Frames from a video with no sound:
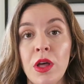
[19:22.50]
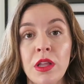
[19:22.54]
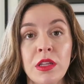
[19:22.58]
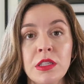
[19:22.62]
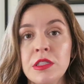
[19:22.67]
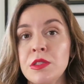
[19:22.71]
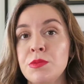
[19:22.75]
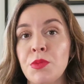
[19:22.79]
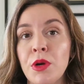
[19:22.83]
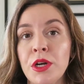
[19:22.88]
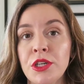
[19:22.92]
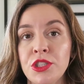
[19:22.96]
well
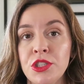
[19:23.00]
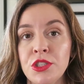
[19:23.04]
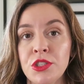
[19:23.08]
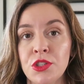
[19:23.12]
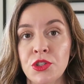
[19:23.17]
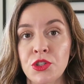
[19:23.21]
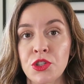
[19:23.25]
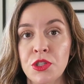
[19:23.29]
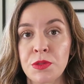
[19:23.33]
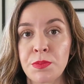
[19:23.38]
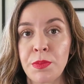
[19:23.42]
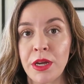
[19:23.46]
as
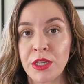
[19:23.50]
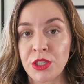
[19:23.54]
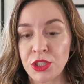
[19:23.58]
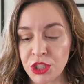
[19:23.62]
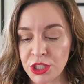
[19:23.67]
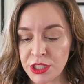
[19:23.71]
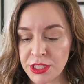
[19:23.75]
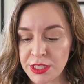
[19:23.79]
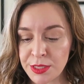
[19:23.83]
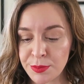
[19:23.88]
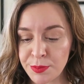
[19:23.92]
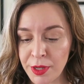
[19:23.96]
brushes or
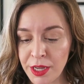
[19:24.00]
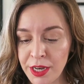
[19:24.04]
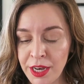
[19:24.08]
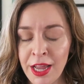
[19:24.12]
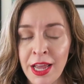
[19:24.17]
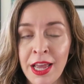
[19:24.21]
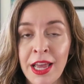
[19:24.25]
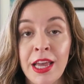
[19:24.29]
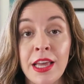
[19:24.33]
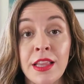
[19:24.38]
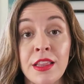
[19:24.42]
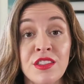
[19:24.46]
sponges.
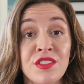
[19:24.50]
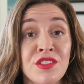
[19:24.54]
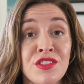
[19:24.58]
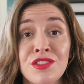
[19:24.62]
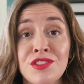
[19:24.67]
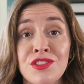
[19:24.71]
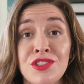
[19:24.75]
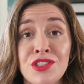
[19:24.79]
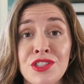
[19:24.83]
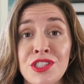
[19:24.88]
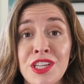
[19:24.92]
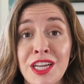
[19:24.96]
But this
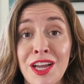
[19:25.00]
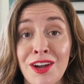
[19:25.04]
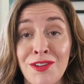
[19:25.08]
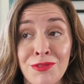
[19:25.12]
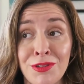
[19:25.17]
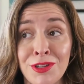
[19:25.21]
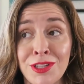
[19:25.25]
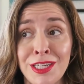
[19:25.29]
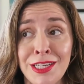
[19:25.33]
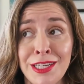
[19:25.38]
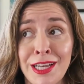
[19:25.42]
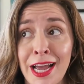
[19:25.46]
is just like a
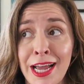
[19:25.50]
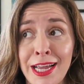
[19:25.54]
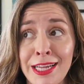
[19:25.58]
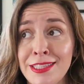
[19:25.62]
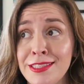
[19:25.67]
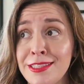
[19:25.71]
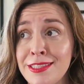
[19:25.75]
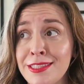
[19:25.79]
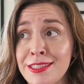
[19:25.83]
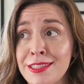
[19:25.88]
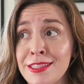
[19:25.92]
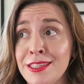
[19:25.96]
really
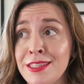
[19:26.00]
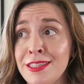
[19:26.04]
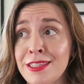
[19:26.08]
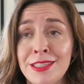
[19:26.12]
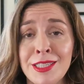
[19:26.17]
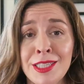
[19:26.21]
nice,